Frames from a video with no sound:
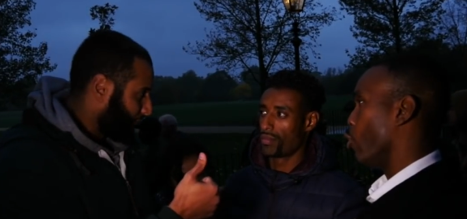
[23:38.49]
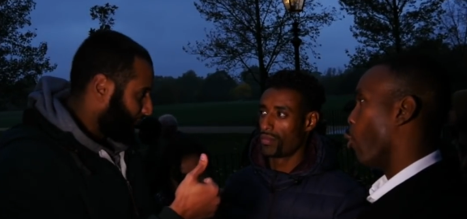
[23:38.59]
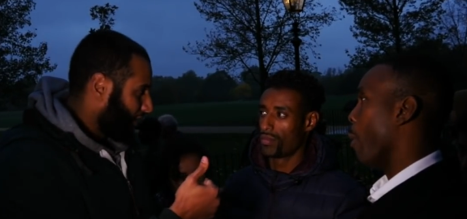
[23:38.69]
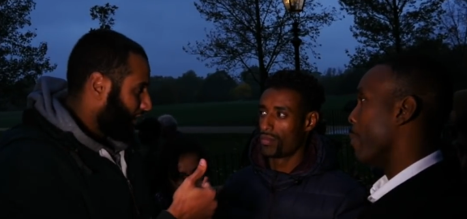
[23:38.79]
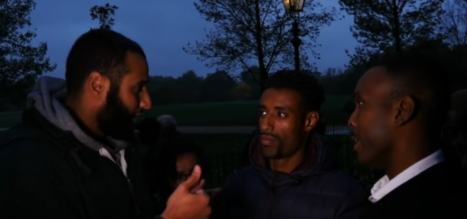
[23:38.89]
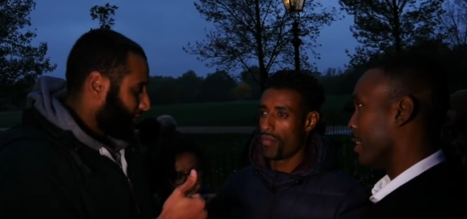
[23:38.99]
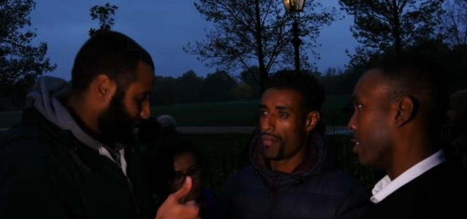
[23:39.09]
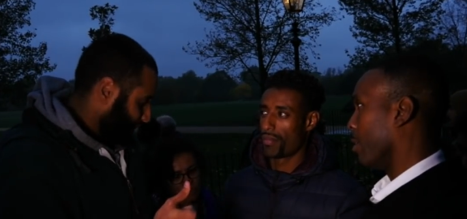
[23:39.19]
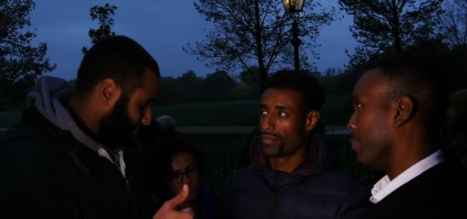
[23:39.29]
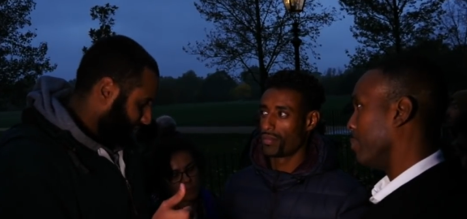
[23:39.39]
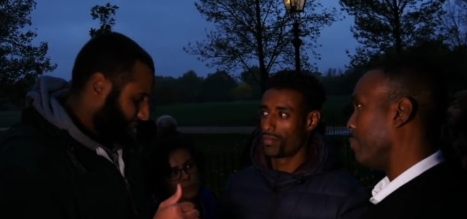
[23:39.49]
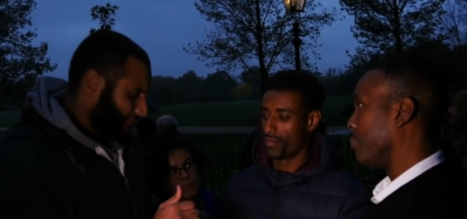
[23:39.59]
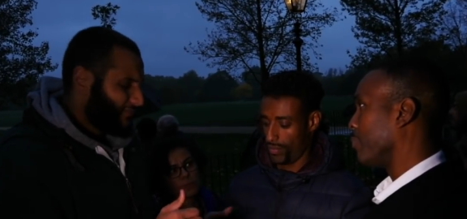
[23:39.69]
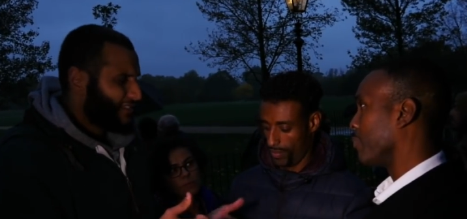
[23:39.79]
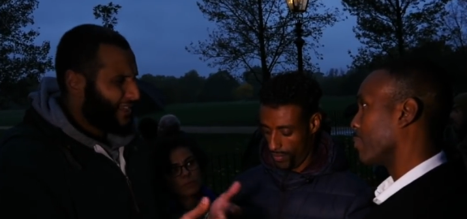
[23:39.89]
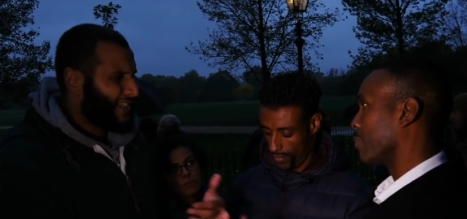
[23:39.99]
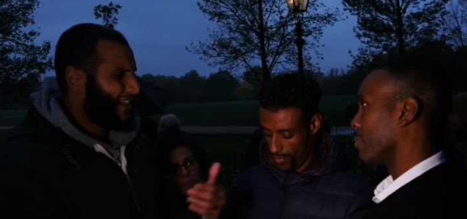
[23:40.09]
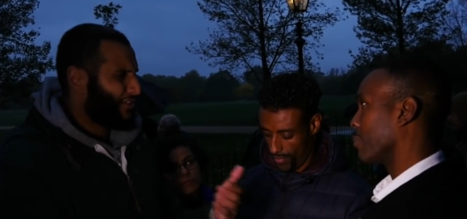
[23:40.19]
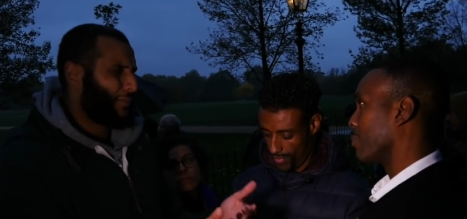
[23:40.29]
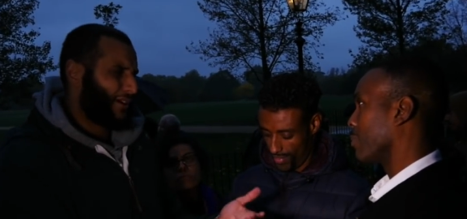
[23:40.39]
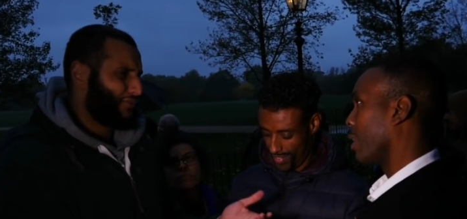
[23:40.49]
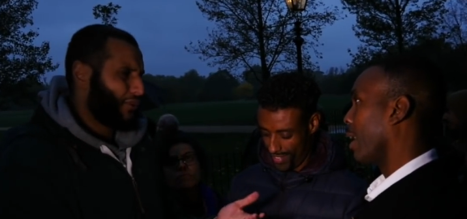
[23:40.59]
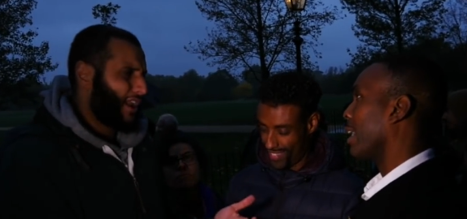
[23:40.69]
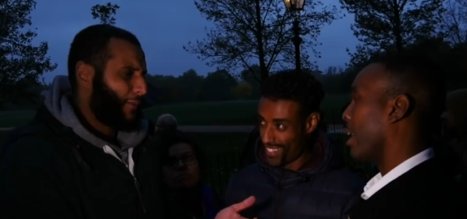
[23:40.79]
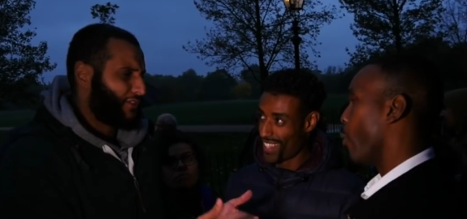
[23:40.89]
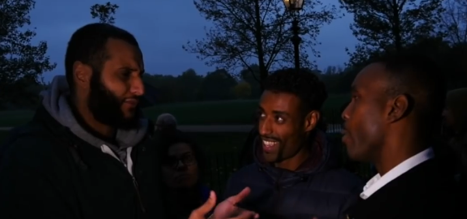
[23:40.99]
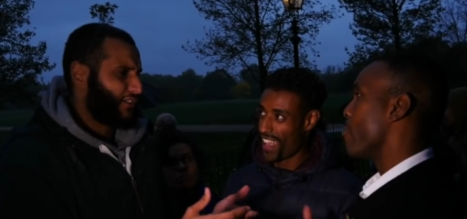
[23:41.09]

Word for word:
Speaker 1: Your one minute is up. I know, but if you allow Can we